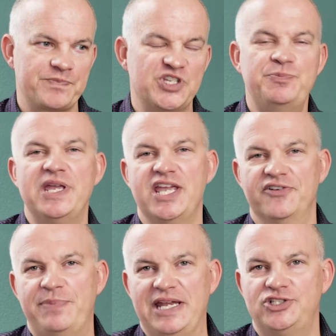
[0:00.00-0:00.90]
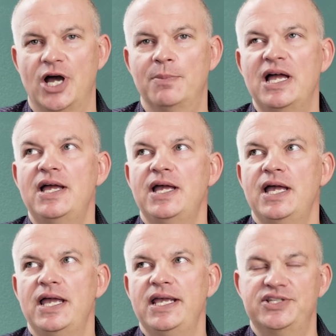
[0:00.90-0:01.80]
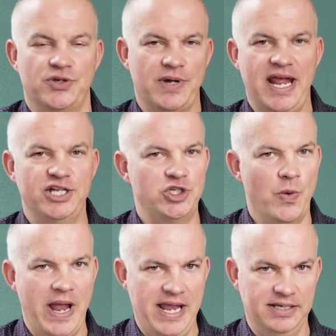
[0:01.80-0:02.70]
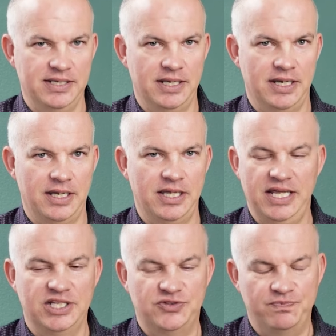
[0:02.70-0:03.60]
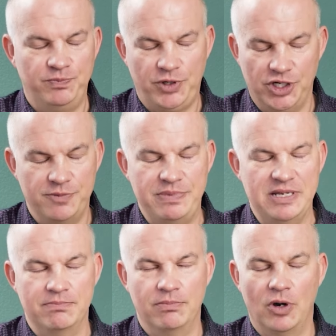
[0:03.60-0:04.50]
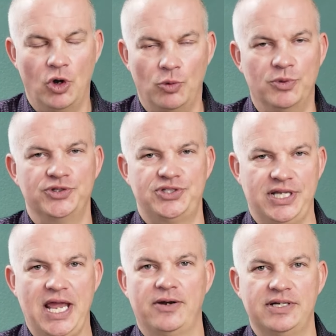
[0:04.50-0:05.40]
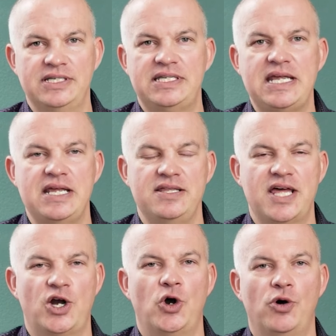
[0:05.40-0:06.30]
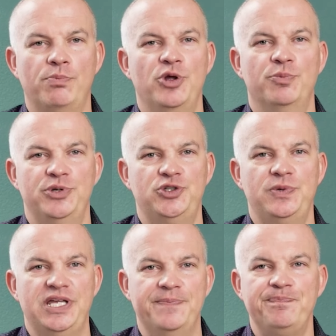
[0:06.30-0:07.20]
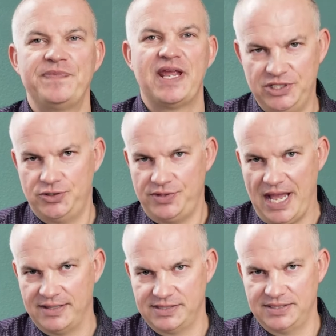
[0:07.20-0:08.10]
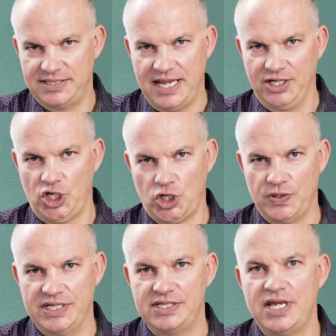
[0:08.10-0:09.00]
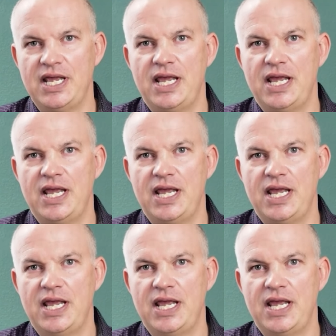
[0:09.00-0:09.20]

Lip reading: Speaking of paint job, is there an HOA? It's going to be almost a guarantee that a home built between mid-2000s and current